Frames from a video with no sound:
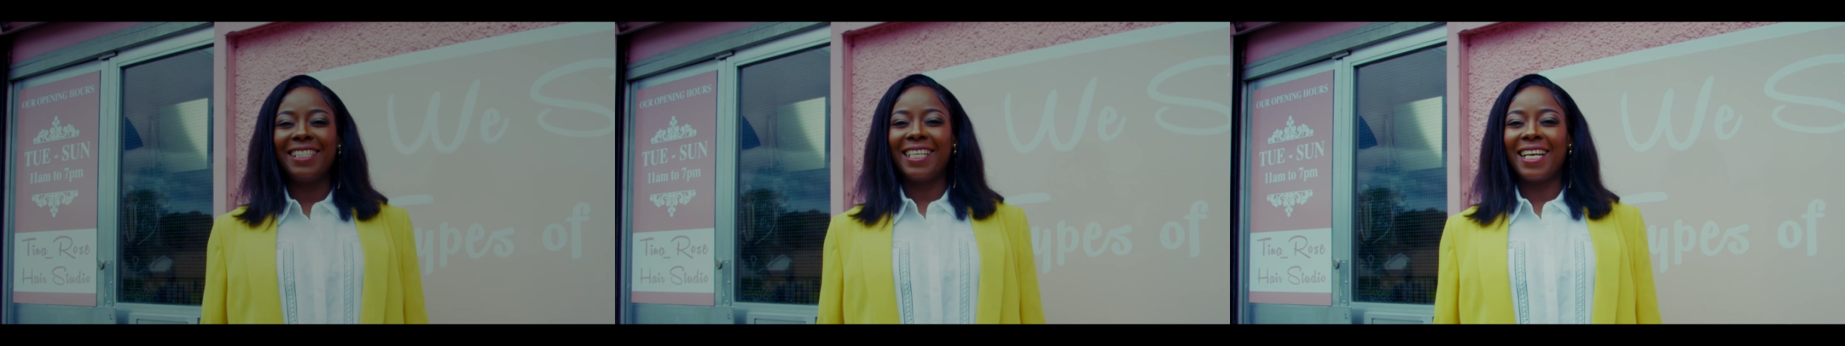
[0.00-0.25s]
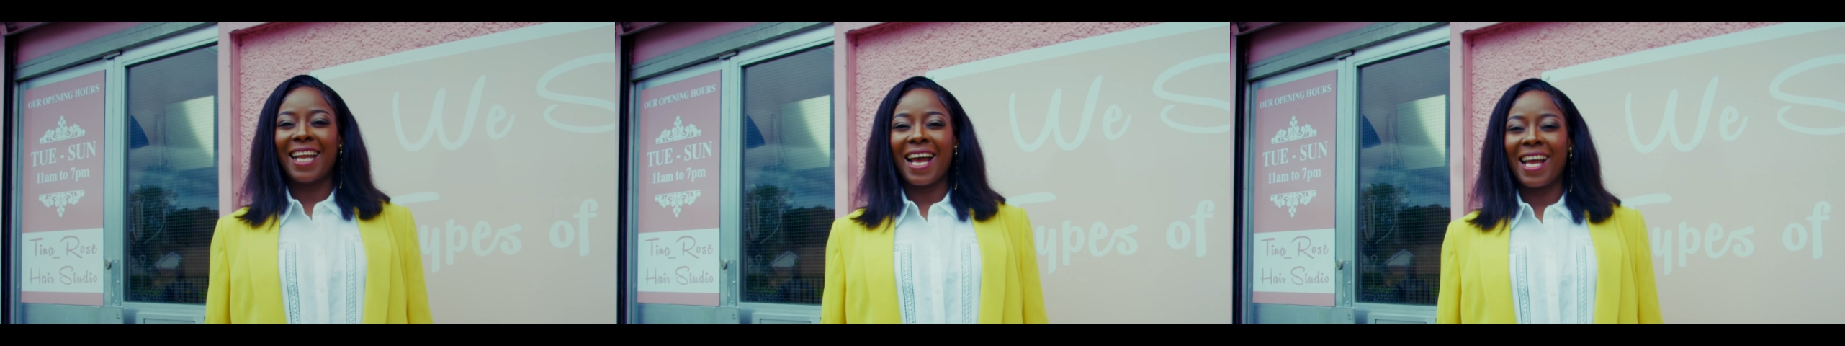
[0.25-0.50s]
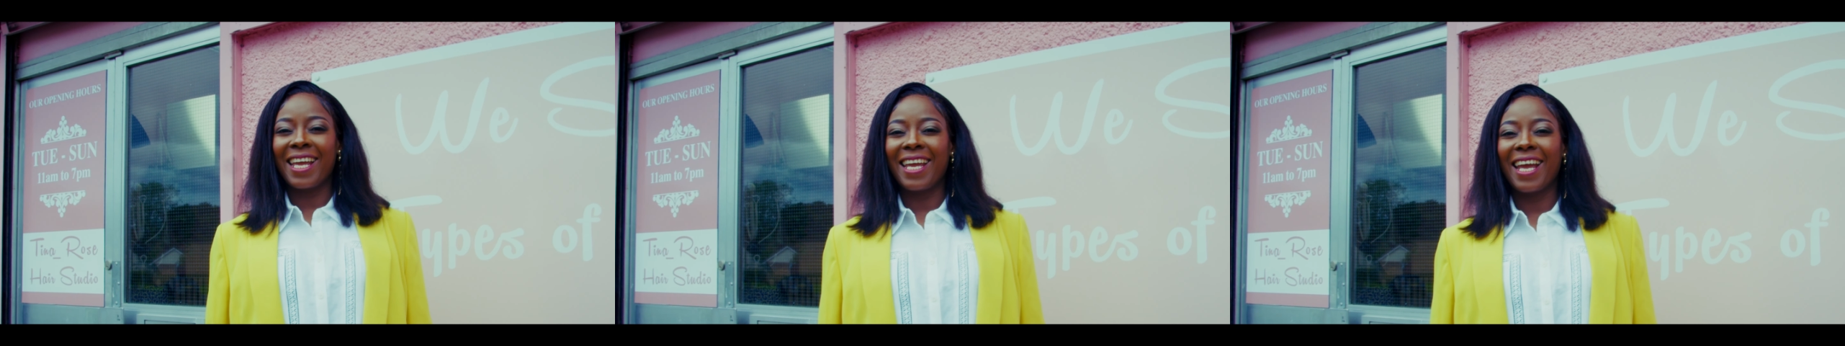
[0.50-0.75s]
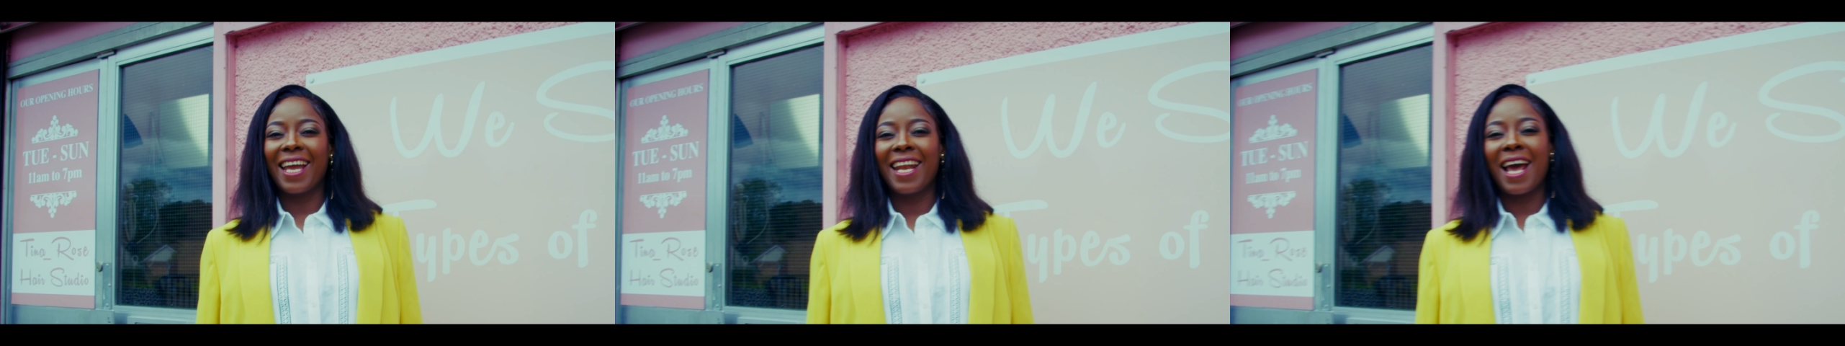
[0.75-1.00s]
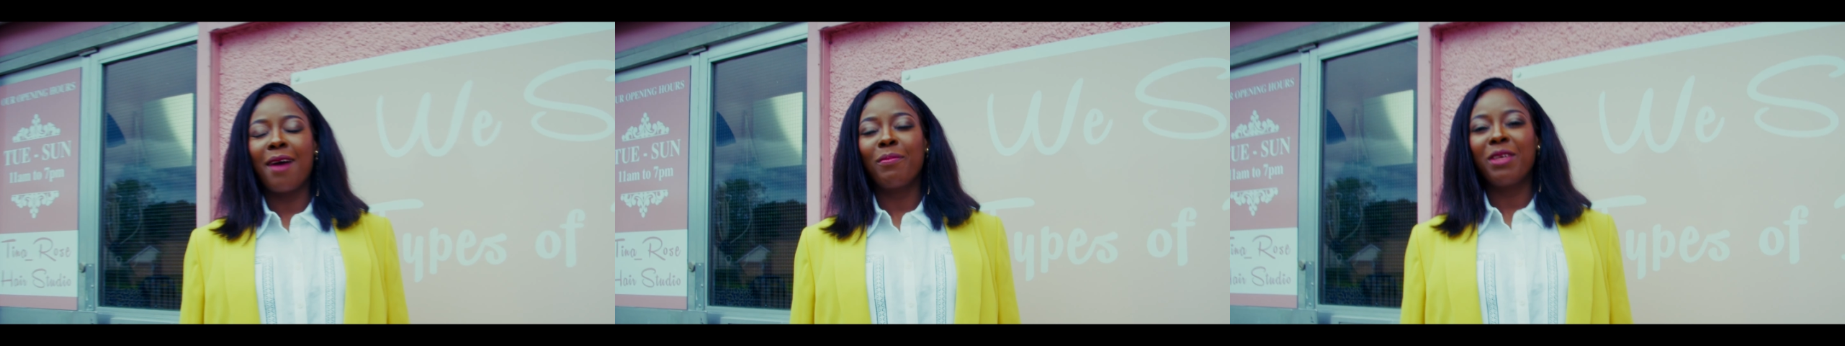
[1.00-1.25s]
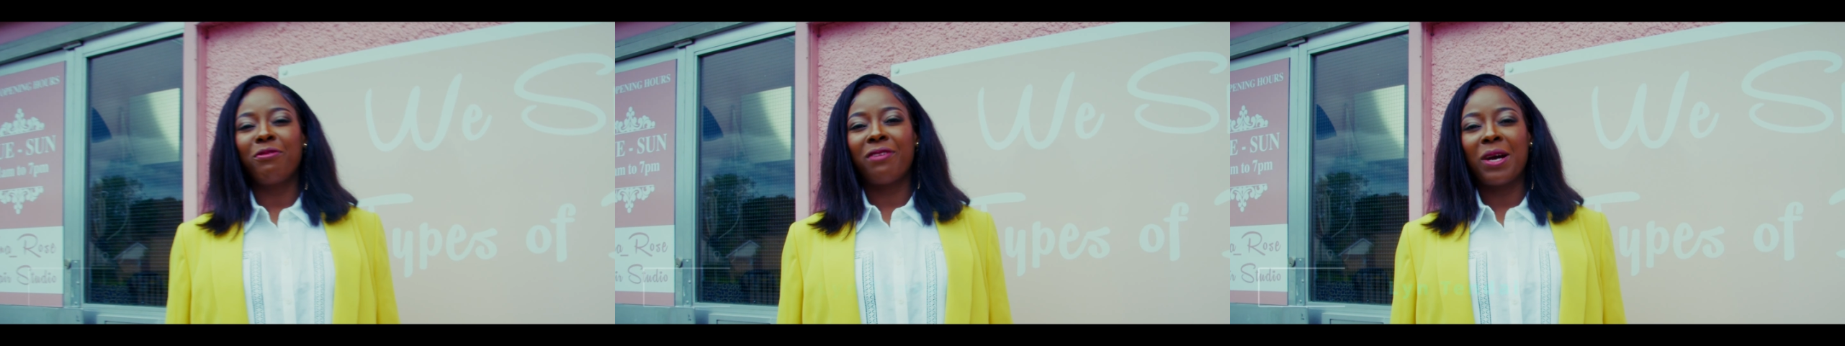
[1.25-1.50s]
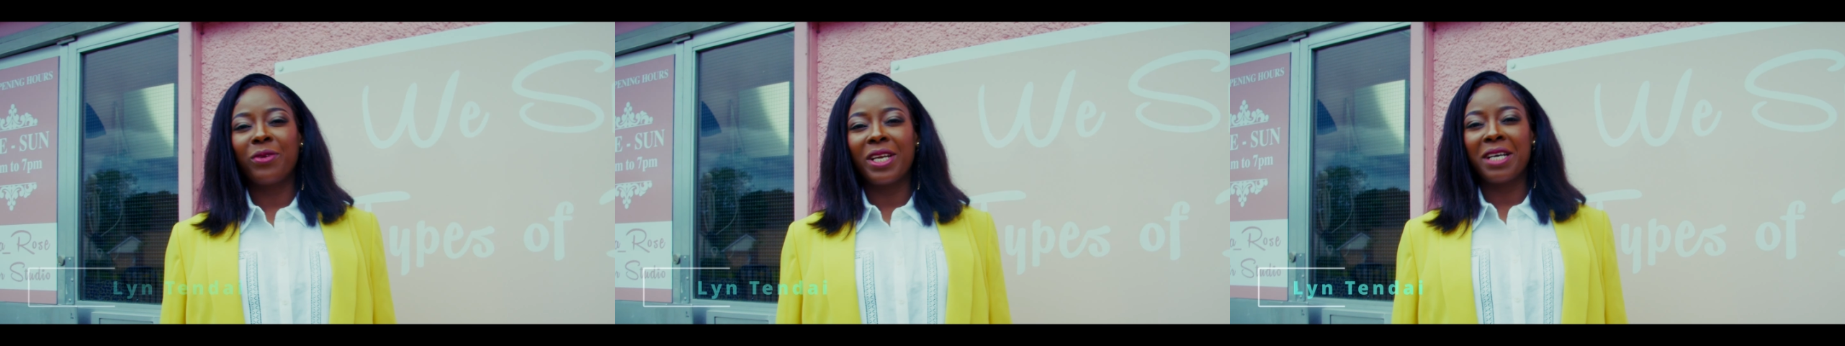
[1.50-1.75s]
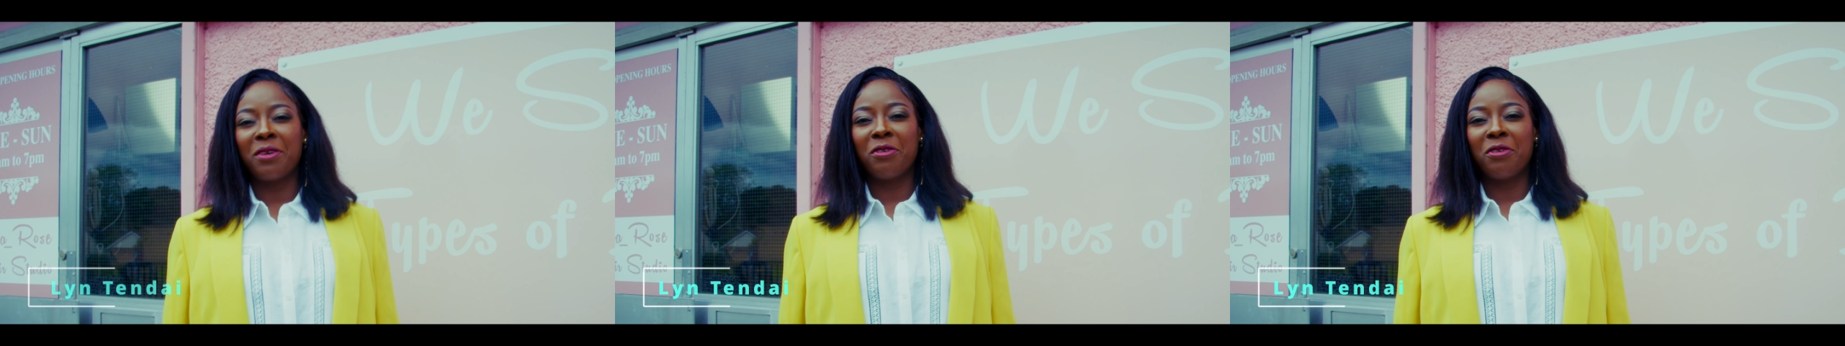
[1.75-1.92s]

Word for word: Tendai, and I'm the founder